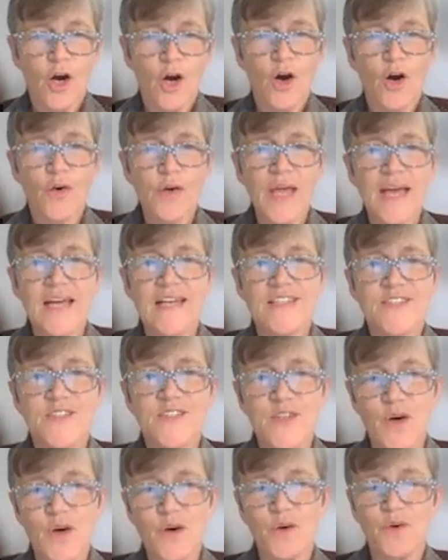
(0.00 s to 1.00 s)
Okay,
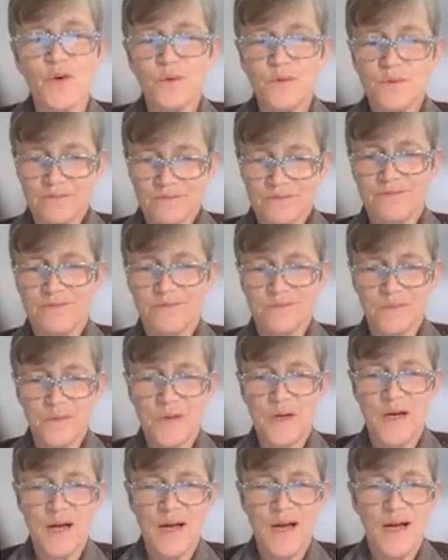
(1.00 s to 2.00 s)
so
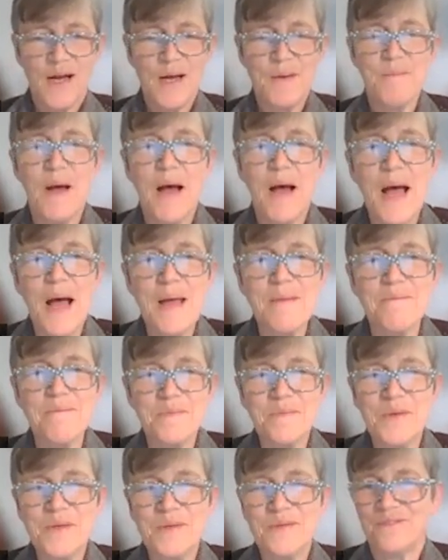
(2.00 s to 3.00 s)
um,
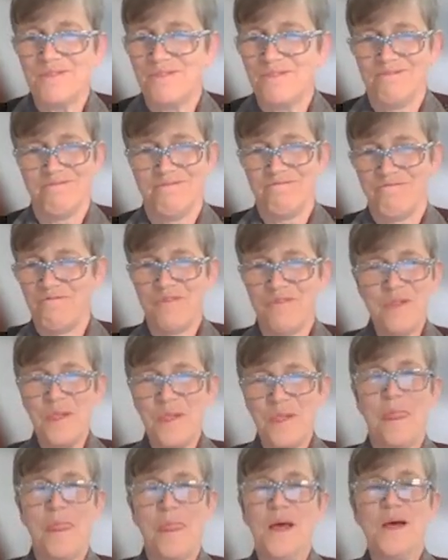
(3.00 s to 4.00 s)
I'm
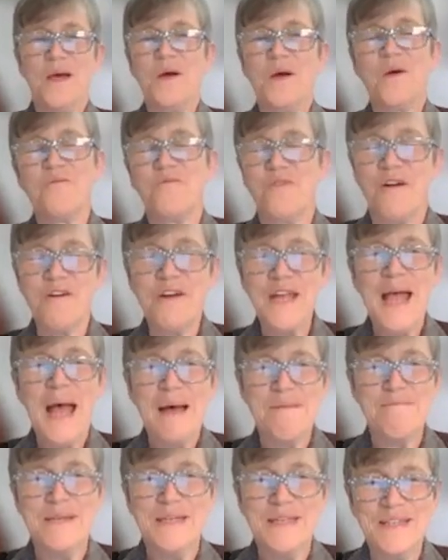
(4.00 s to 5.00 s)
very
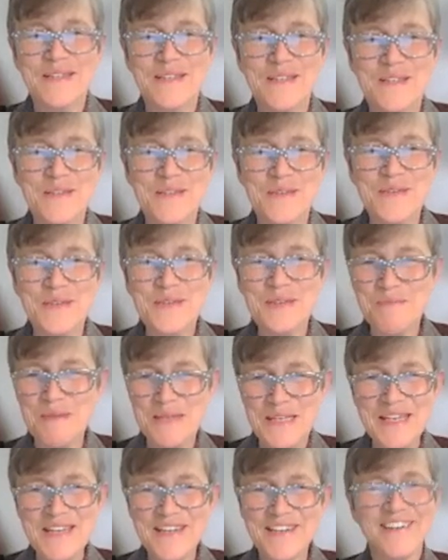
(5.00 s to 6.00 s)
happy to, to
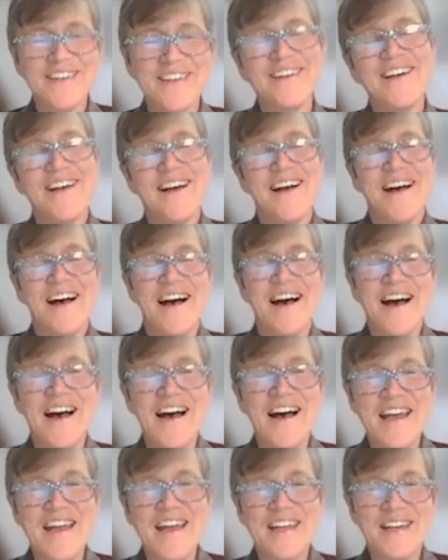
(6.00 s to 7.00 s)
be here.
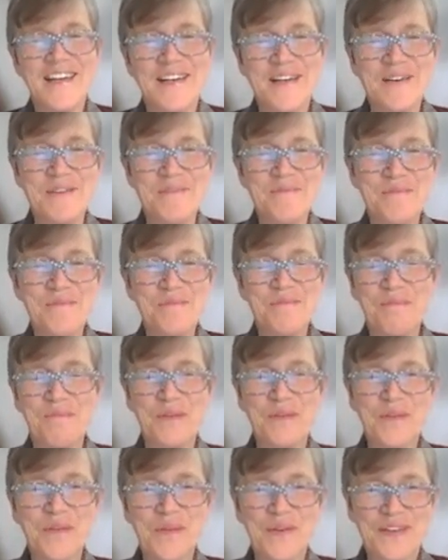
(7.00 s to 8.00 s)
I, um,
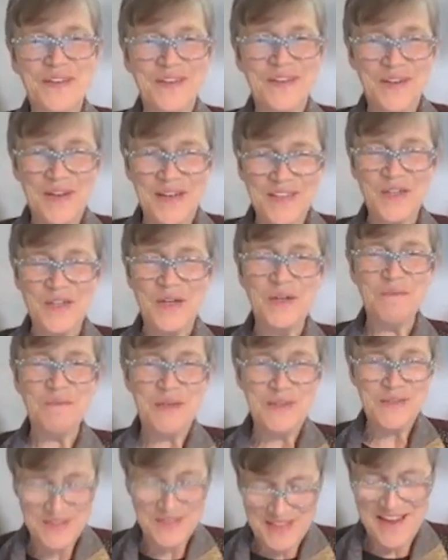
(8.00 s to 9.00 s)
or and am
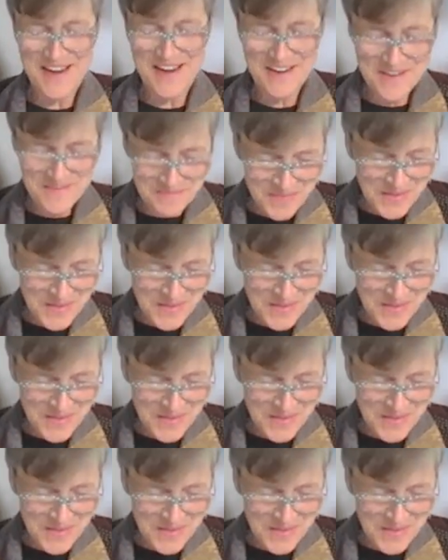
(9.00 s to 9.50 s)
almost there.